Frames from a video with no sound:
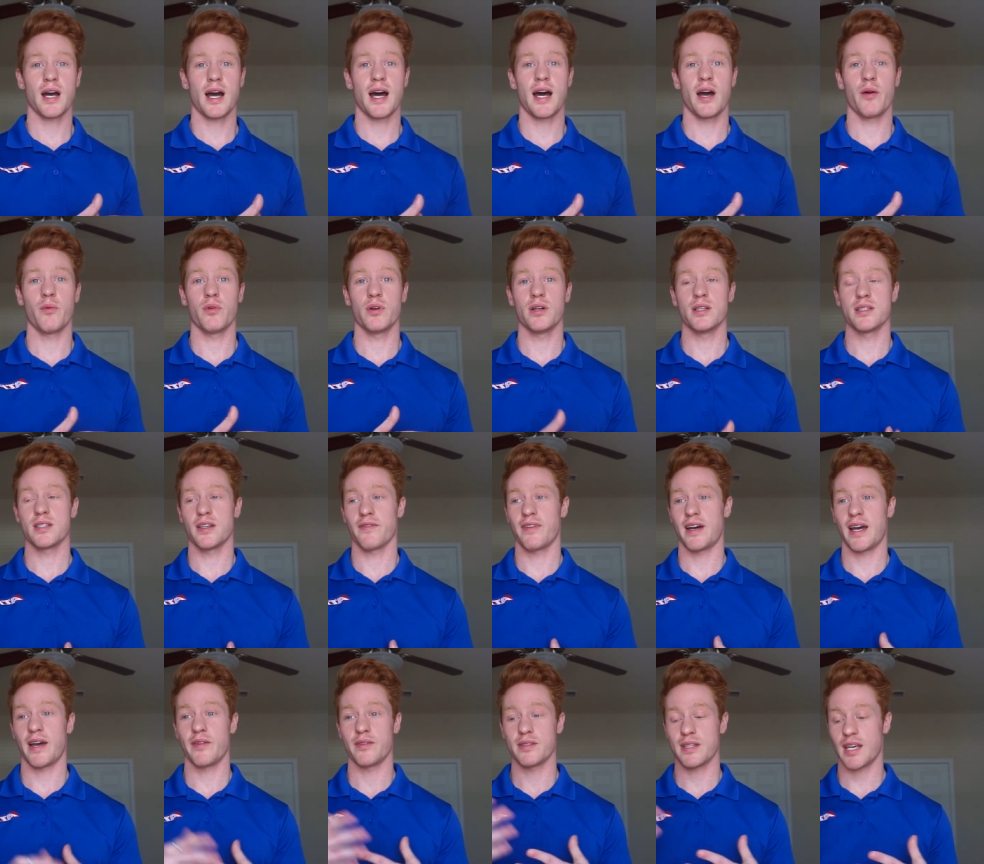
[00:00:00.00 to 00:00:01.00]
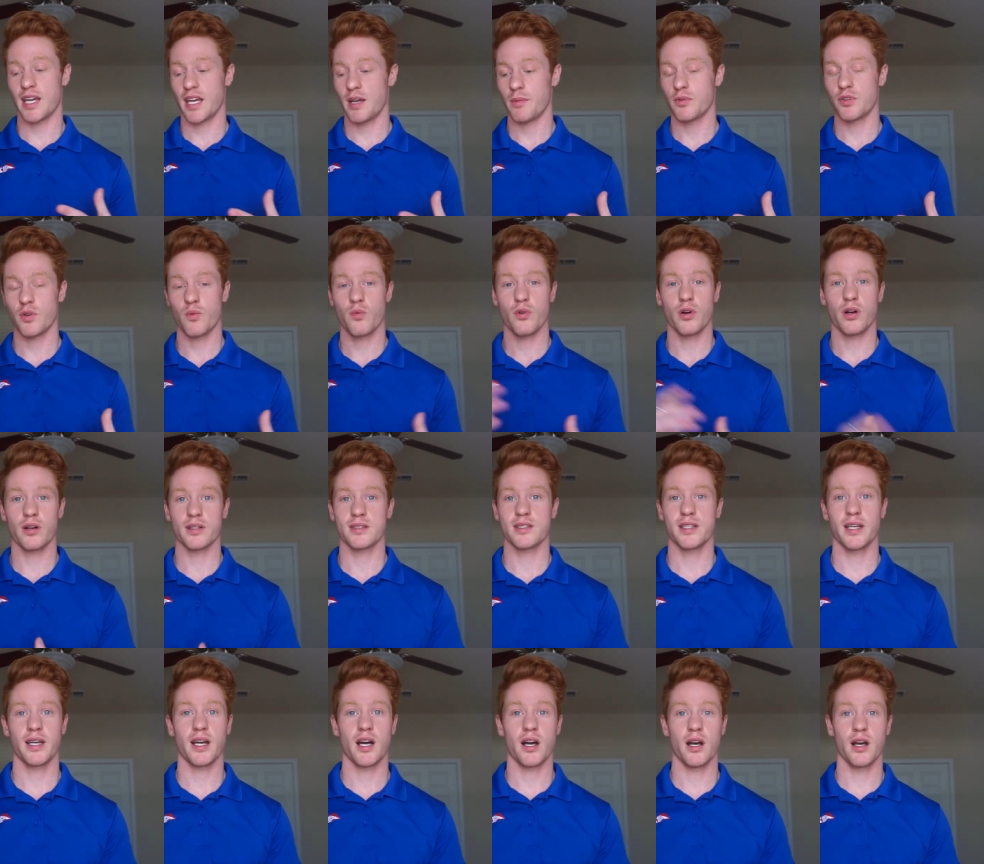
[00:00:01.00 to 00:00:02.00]
I was, if I was able to work,
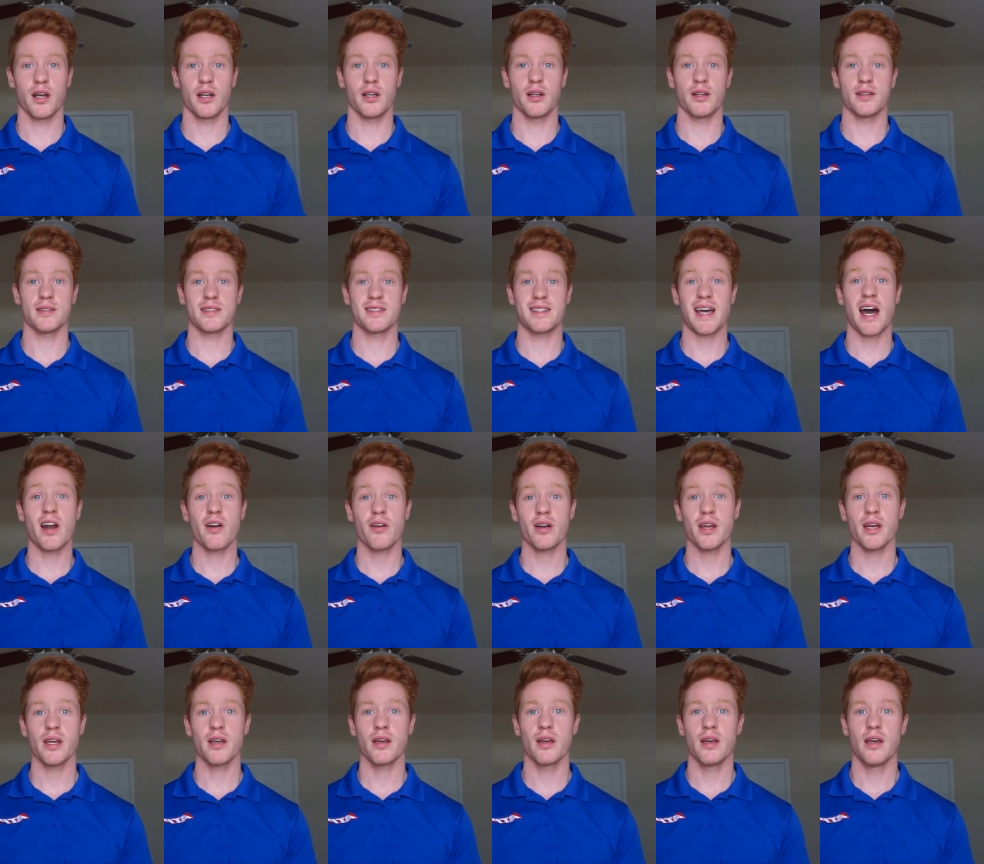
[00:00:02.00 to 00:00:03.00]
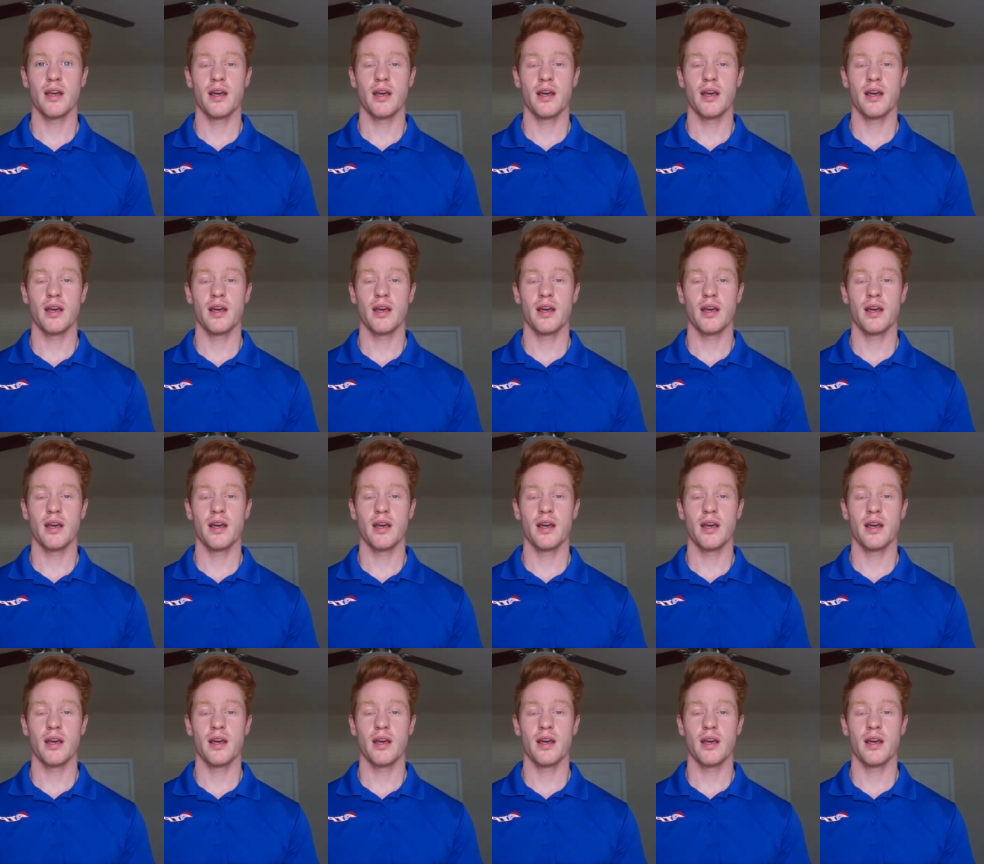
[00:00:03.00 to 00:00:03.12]
say, on Saturday